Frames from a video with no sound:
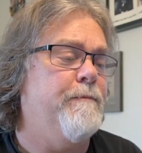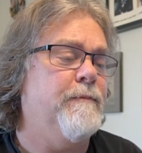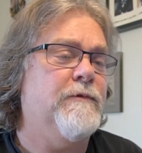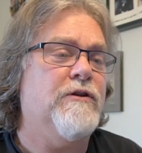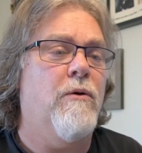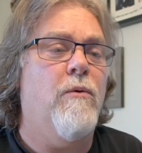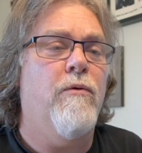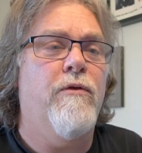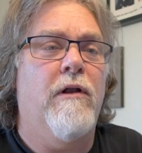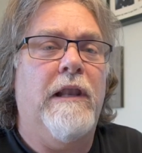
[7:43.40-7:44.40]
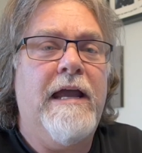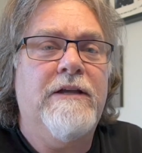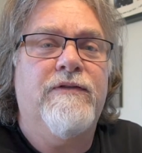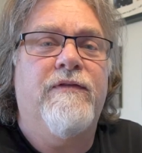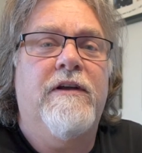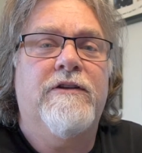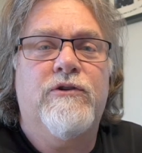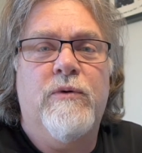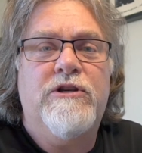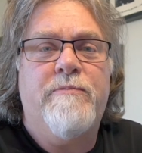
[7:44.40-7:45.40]
So the Lay's Fit
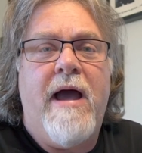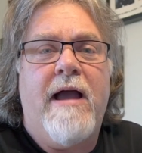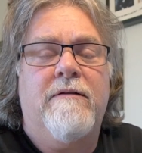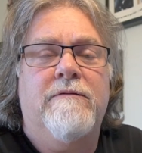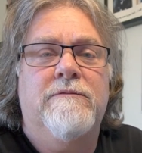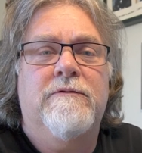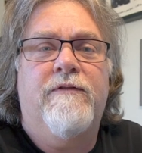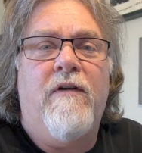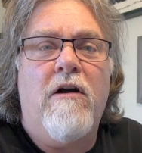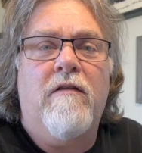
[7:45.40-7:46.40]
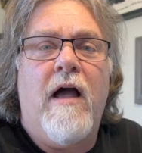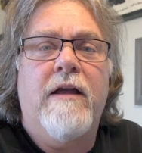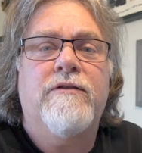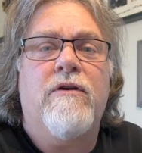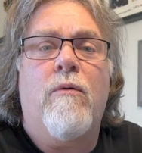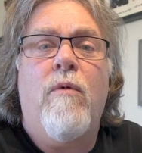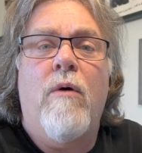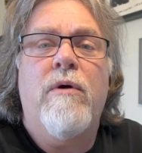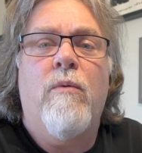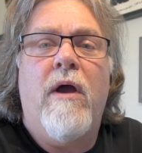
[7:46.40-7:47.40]
switchback fog lights are
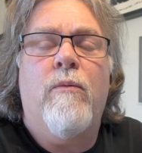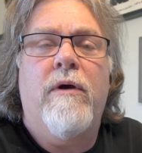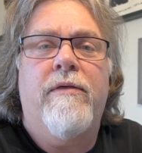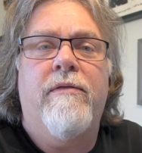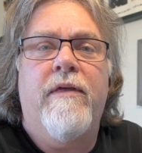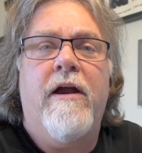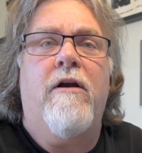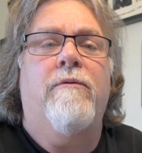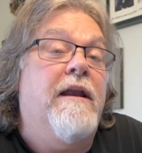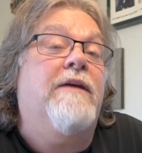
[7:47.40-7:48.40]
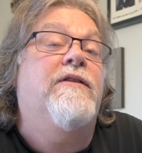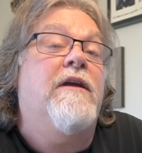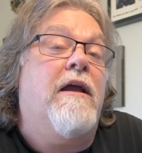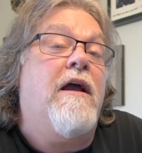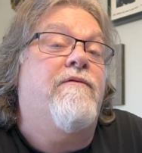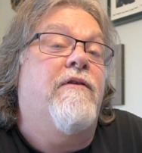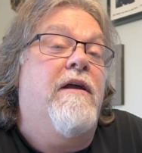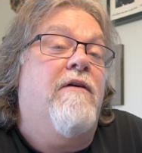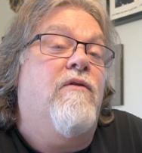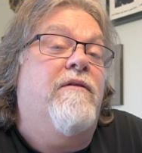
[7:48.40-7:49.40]
what we went with there. The next thing I got for
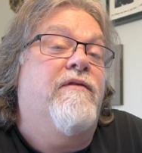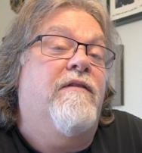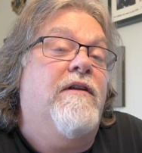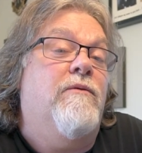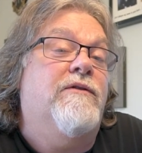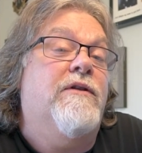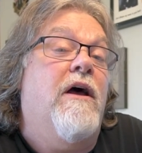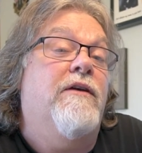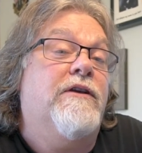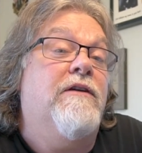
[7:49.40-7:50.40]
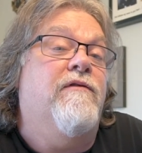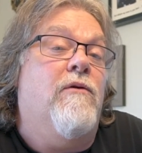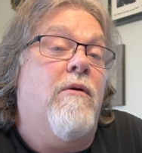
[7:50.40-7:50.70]
the F-150 was the Husky floor